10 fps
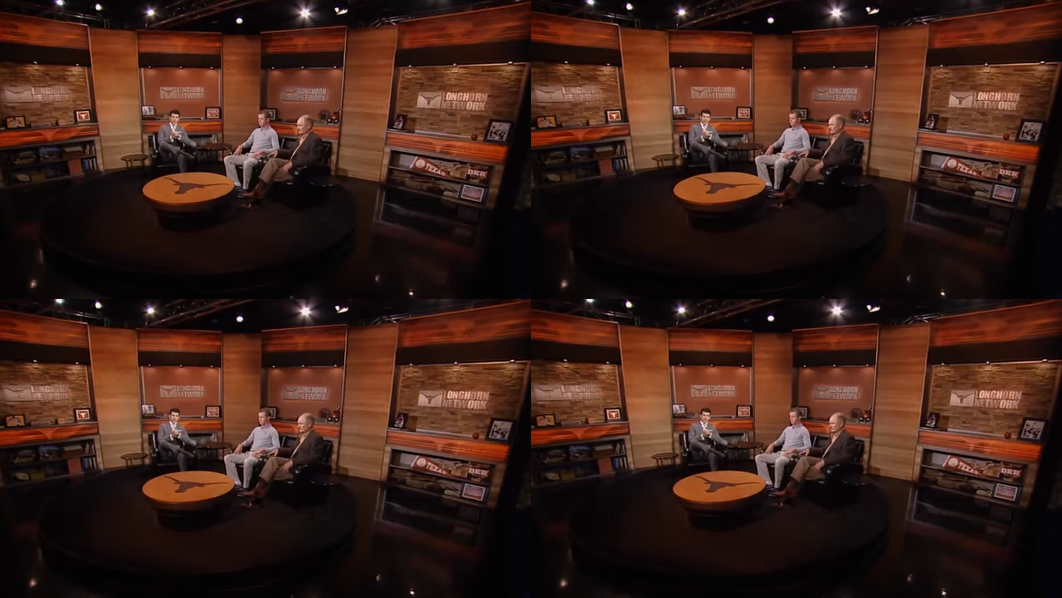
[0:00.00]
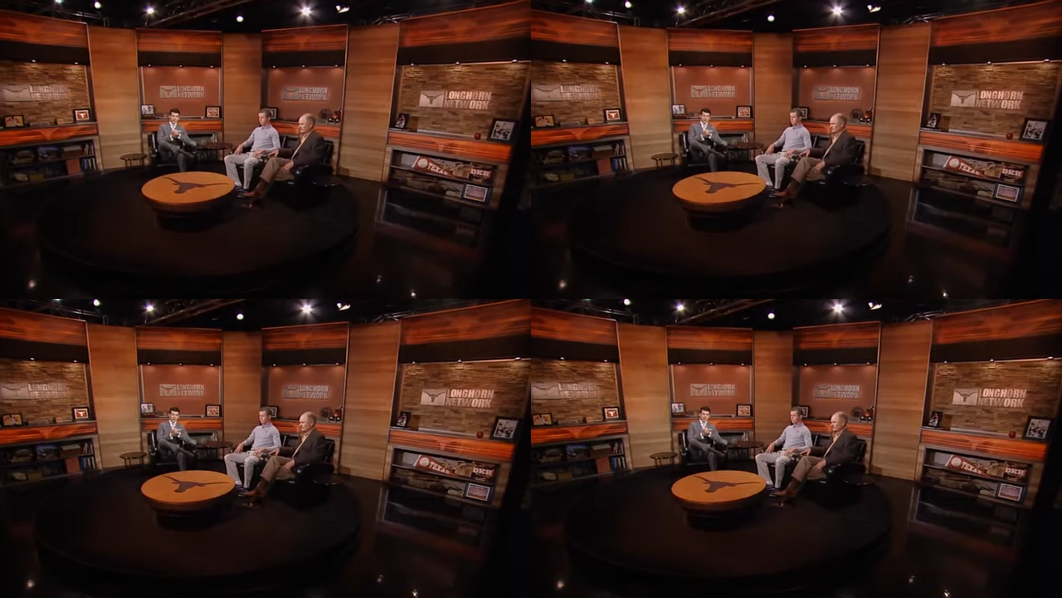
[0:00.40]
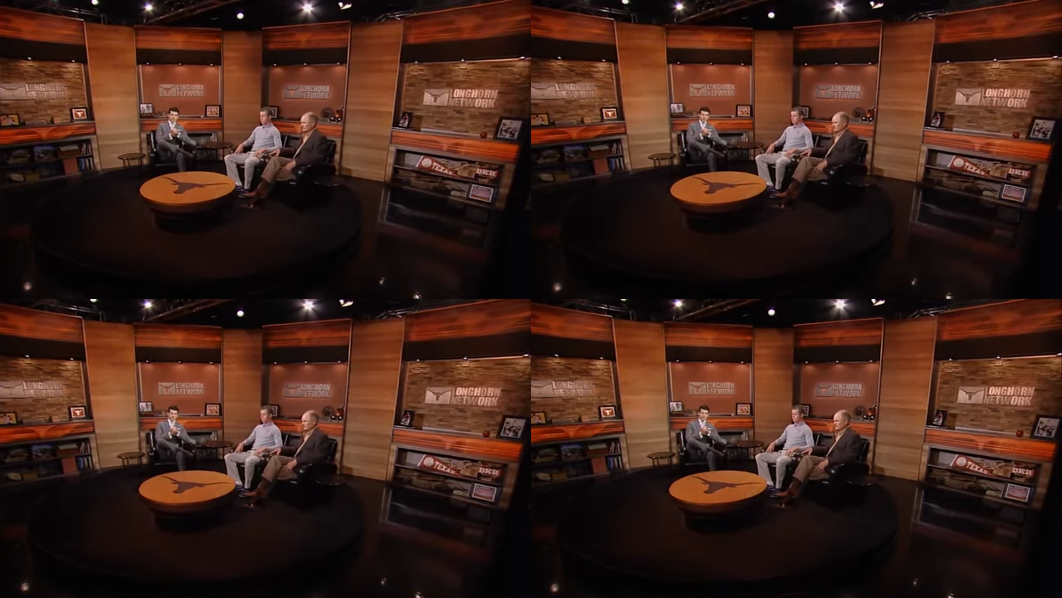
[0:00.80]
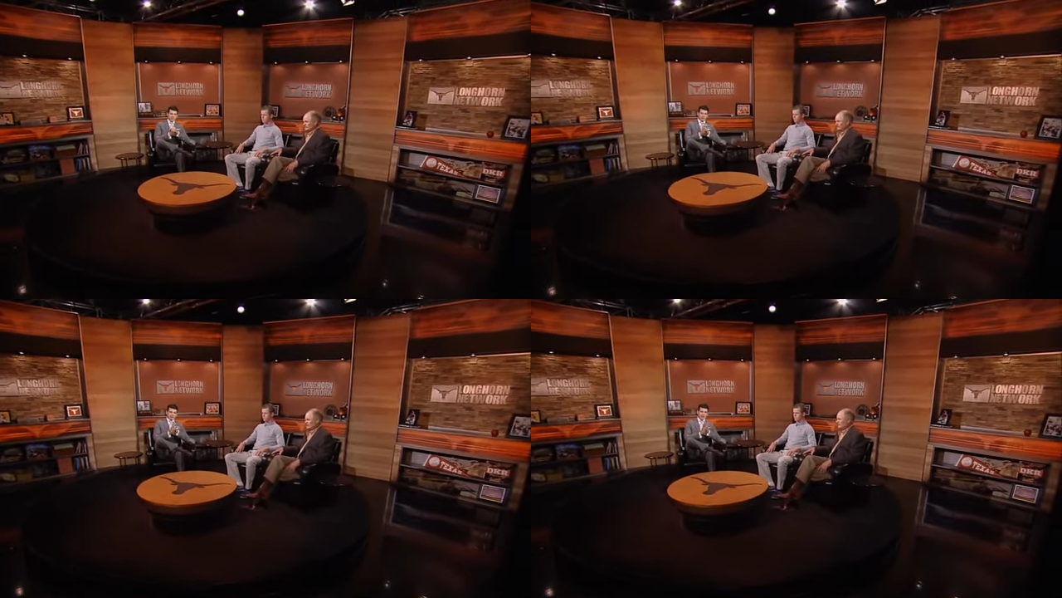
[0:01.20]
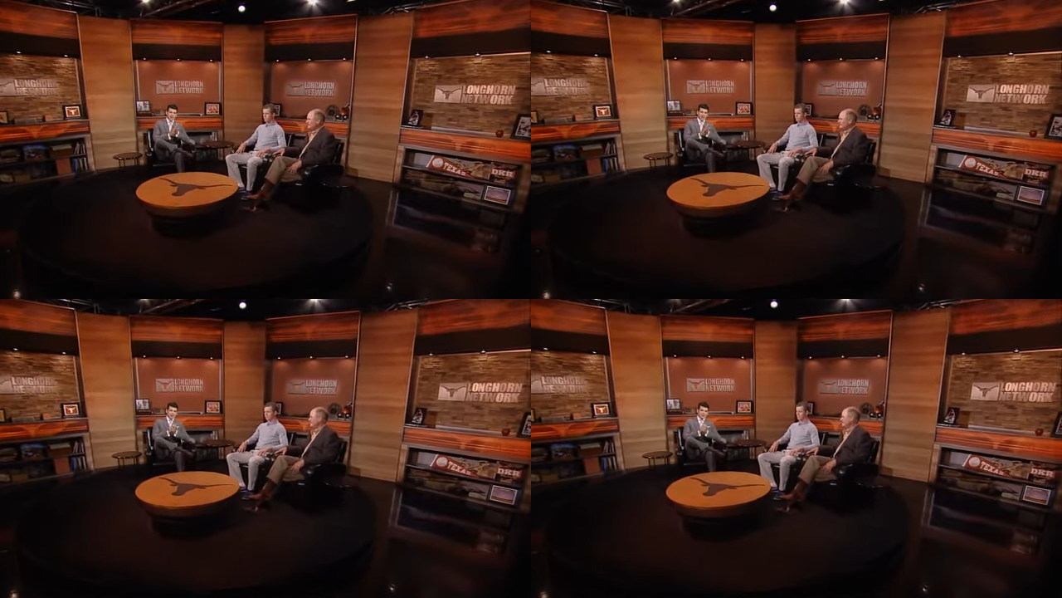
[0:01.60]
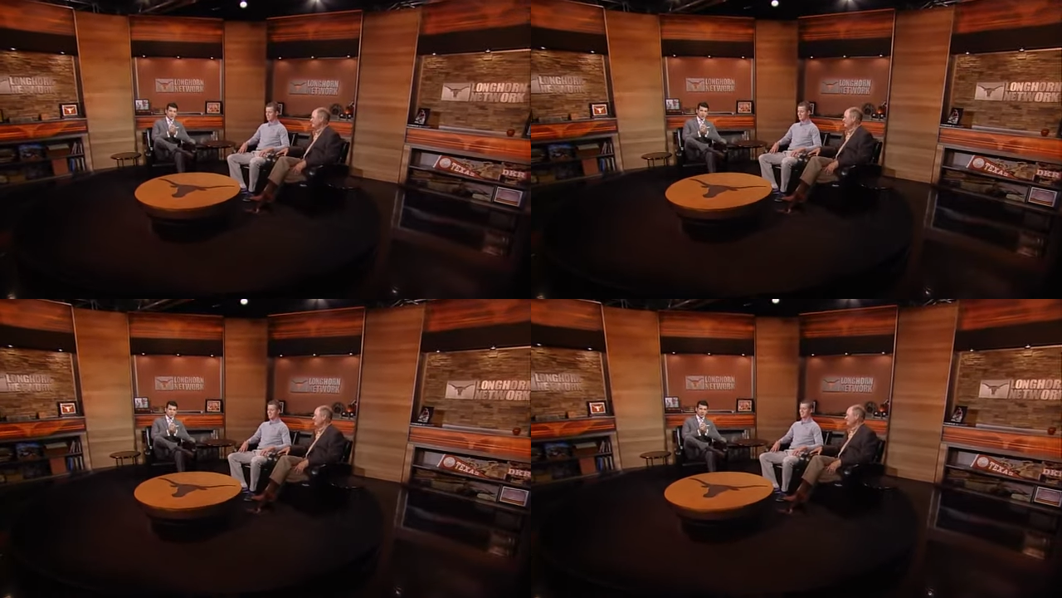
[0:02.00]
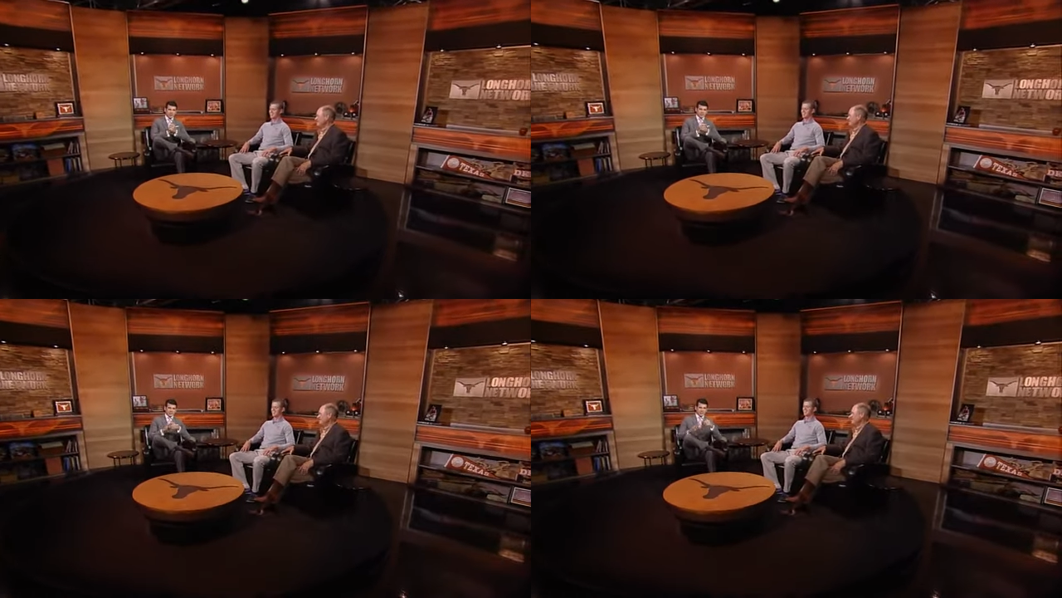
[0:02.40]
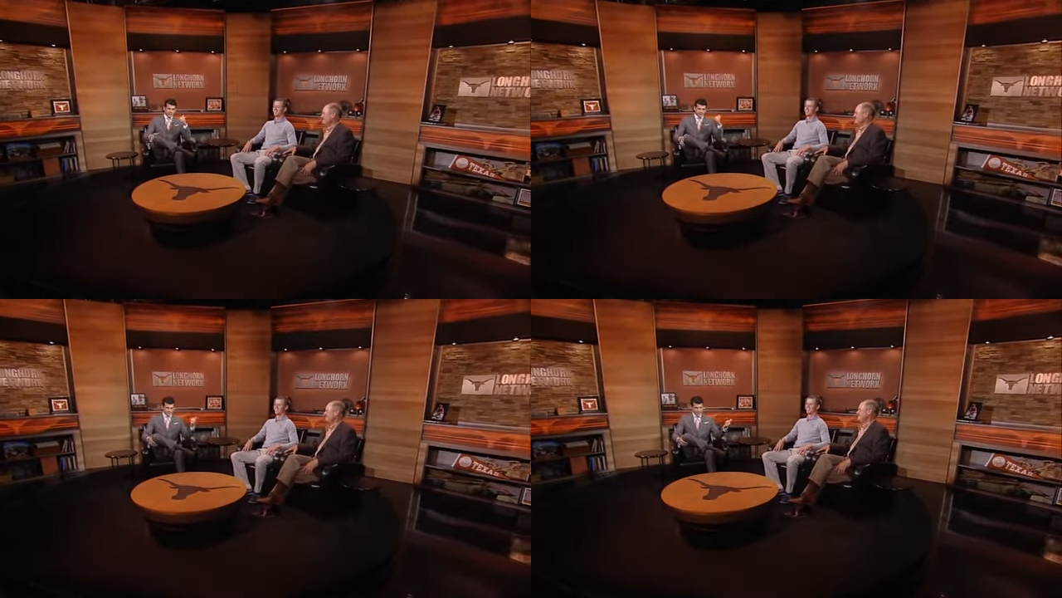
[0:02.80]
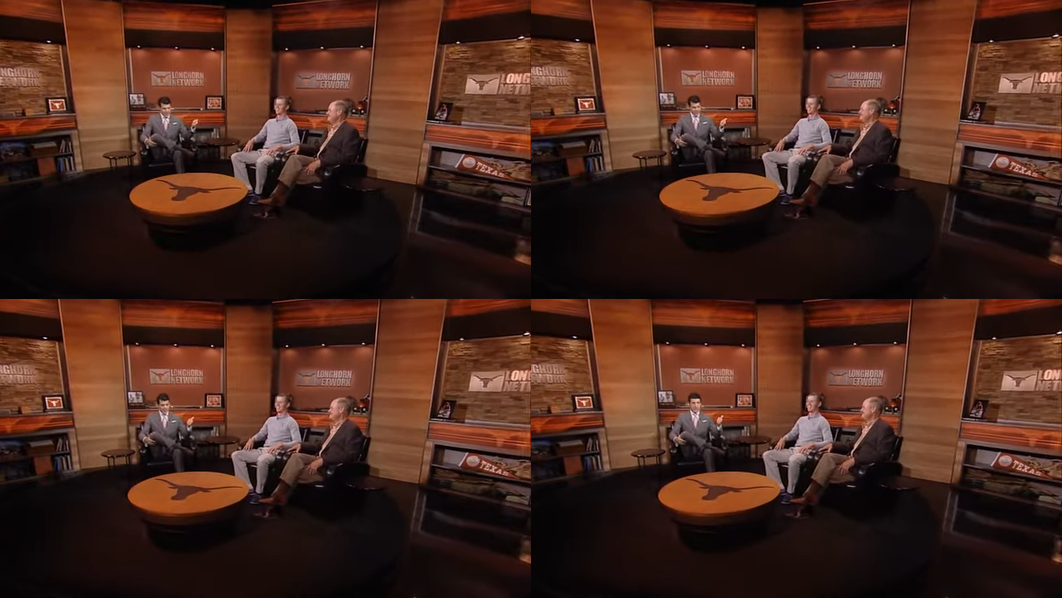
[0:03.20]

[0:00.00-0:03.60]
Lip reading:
[unreadable: no face in view]